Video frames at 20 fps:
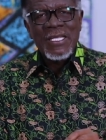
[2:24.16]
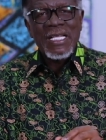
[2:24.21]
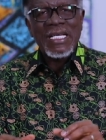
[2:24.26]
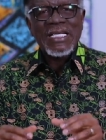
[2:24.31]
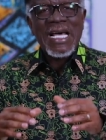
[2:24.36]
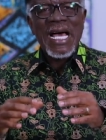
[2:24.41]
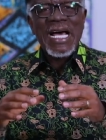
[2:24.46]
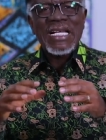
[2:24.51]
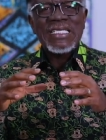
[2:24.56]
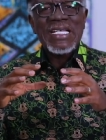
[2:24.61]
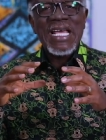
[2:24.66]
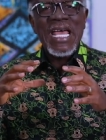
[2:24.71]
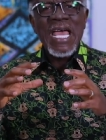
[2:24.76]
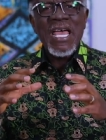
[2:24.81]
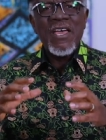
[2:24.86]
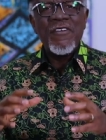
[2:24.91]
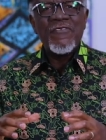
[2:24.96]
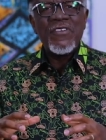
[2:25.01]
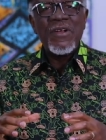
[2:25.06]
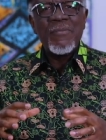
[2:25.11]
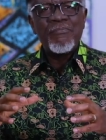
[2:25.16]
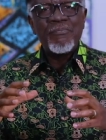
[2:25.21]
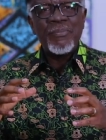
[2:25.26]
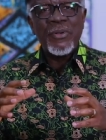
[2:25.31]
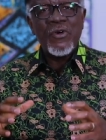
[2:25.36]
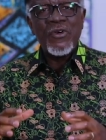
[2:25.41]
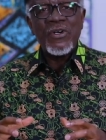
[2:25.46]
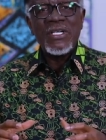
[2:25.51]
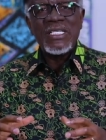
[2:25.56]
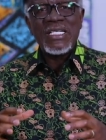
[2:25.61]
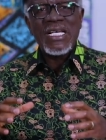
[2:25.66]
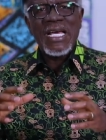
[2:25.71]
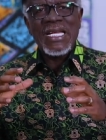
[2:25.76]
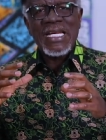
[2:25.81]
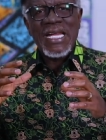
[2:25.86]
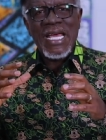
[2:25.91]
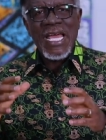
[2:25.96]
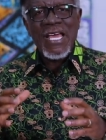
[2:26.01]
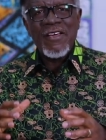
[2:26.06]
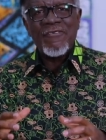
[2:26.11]
that at every point
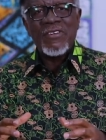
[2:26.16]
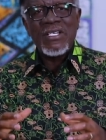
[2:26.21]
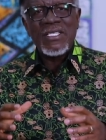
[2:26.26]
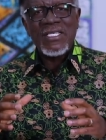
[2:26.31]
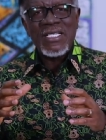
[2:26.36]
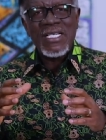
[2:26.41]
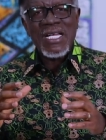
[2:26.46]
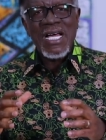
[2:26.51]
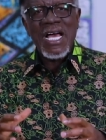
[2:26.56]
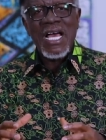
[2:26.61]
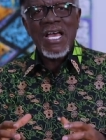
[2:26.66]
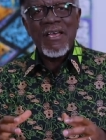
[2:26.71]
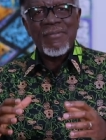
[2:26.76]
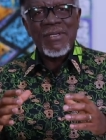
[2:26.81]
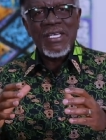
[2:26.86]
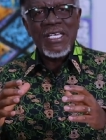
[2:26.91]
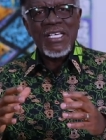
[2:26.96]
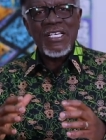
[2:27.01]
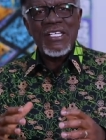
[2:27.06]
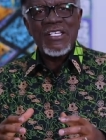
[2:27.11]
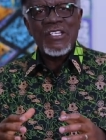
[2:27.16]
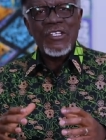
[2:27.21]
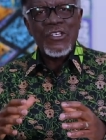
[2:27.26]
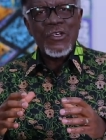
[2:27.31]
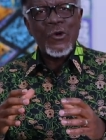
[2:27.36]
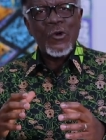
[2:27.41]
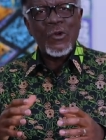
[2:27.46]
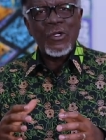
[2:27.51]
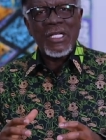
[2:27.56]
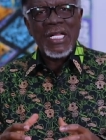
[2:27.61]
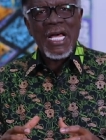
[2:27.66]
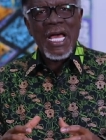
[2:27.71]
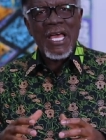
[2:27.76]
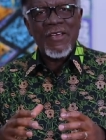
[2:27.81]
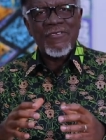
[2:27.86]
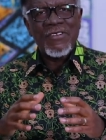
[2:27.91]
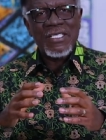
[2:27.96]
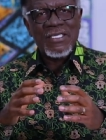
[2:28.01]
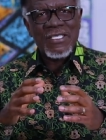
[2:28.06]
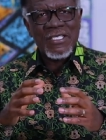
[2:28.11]
and every time in your
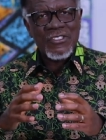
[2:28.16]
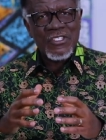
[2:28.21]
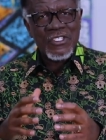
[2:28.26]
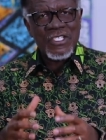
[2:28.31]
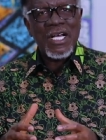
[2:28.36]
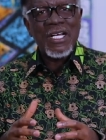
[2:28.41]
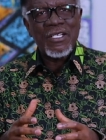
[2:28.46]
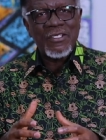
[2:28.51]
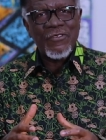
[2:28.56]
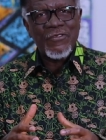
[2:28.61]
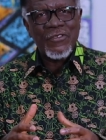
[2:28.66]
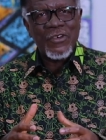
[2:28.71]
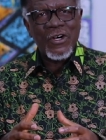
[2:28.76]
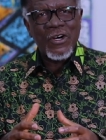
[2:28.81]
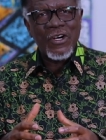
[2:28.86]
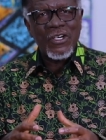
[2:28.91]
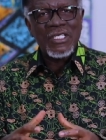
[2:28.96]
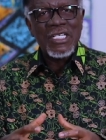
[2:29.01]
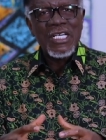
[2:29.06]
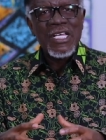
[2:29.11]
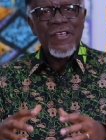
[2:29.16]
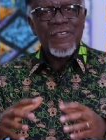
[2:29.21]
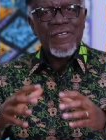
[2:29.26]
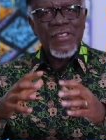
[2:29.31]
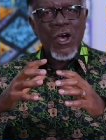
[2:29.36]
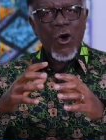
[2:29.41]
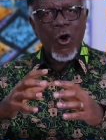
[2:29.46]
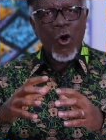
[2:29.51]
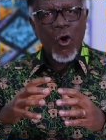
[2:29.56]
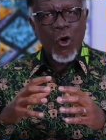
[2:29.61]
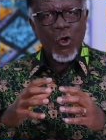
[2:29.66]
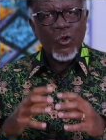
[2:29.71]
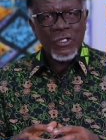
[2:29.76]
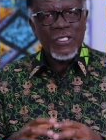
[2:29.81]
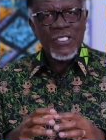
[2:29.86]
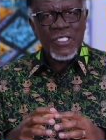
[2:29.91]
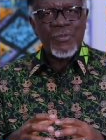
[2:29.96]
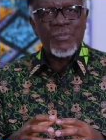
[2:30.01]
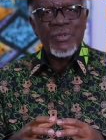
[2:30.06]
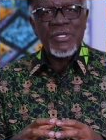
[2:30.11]
life as a child of God, the
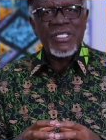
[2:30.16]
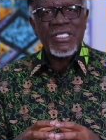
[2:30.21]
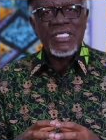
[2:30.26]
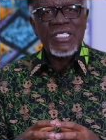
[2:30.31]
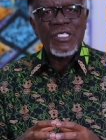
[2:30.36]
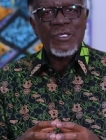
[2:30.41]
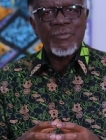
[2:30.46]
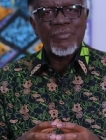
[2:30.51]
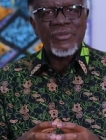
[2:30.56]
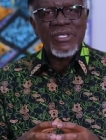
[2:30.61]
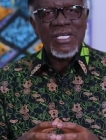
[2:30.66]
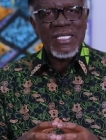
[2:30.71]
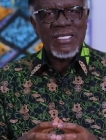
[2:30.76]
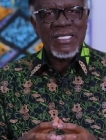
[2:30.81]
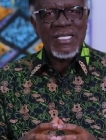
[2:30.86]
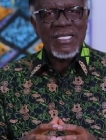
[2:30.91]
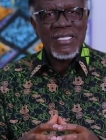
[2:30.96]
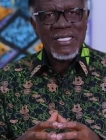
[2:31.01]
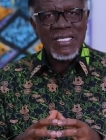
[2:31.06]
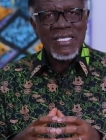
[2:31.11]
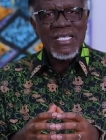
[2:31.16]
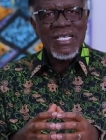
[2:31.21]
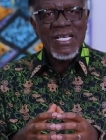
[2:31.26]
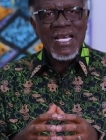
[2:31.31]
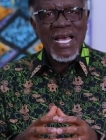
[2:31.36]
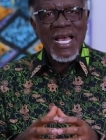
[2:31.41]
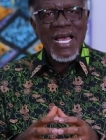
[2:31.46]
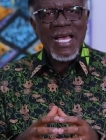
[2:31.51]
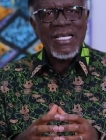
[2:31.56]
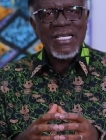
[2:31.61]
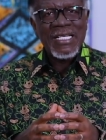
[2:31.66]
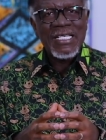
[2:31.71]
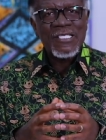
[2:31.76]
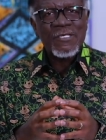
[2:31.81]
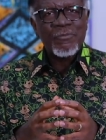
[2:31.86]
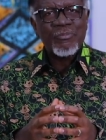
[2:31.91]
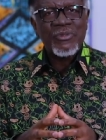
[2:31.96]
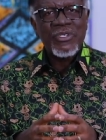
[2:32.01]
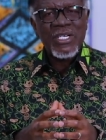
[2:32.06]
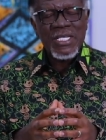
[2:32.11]
Holy Spirit is present and
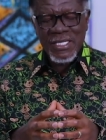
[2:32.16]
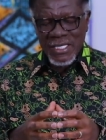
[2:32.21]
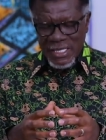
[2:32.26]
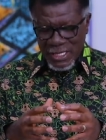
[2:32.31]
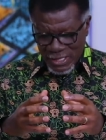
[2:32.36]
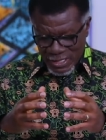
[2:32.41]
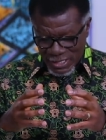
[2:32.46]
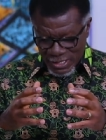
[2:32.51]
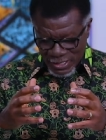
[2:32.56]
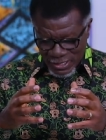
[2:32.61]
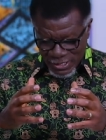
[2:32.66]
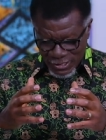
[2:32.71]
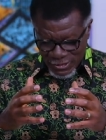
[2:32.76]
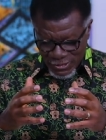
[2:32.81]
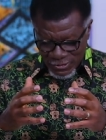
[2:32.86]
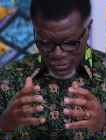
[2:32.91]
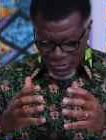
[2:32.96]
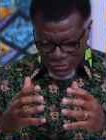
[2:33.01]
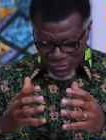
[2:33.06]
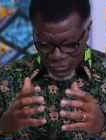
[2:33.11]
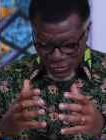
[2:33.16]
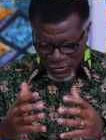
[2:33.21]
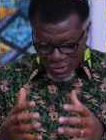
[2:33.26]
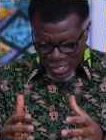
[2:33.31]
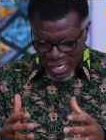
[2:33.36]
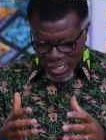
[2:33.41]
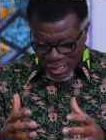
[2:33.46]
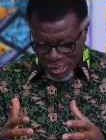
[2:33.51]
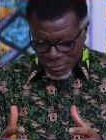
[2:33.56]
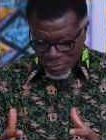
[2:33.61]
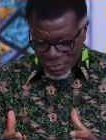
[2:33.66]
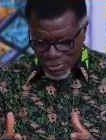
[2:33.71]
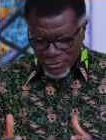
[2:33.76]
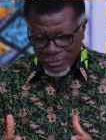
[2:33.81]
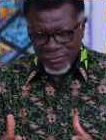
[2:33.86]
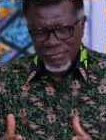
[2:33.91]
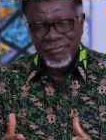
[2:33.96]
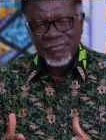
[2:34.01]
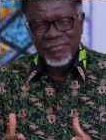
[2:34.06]
He's present to help.